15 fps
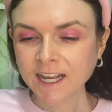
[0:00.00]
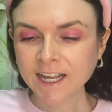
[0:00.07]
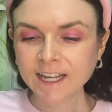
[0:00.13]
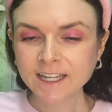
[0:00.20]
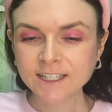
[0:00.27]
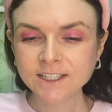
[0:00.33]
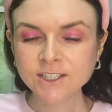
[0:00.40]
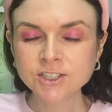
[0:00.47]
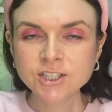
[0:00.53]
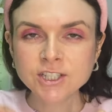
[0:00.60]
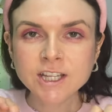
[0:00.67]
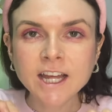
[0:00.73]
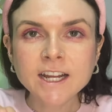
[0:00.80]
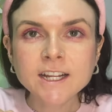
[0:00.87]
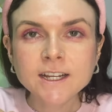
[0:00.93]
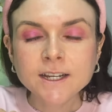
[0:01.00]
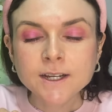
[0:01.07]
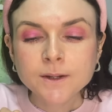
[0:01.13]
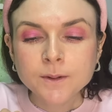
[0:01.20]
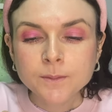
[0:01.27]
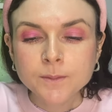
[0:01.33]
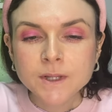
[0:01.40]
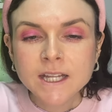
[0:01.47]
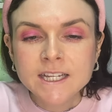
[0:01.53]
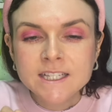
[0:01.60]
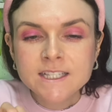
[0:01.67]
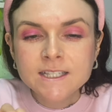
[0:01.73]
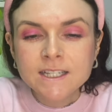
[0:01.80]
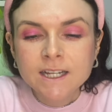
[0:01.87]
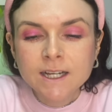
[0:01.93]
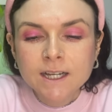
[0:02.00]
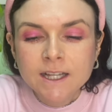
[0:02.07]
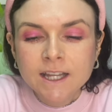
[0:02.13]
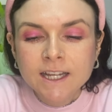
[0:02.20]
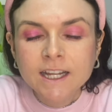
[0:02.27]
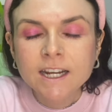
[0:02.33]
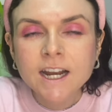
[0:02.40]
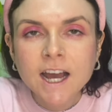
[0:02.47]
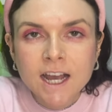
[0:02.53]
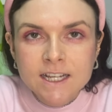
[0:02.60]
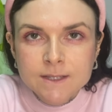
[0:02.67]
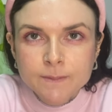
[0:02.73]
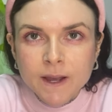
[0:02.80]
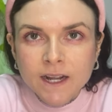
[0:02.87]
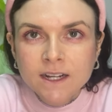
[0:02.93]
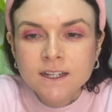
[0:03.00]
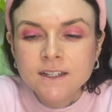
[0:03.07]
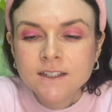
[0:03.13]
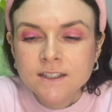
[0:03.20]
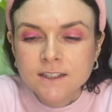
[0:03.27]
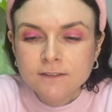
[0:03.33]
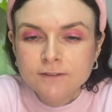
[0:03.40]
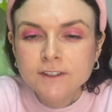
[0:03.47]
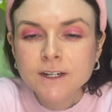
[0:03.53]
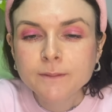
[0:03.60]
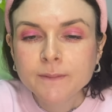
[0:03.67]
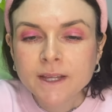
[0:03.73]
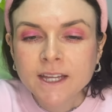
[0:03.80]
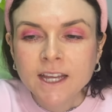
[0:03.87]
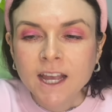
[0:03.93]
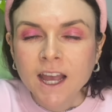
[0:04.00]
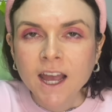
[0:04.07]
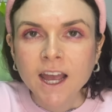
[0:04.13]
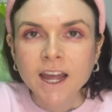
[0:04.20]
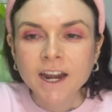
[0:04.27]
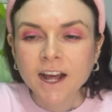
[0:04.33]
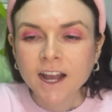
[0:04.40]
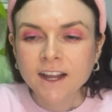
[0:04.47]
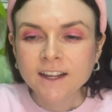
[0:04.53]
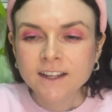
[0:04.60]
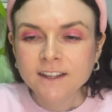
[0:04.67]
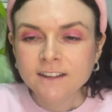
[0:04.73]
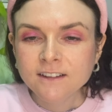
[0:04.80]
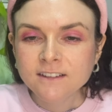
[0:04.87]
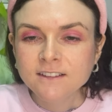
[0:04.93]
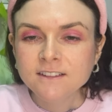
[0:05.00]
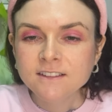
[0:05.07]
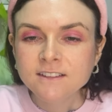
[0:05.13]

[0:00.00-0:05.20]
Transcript: and she like placed uh, like an ice pack in front of me and I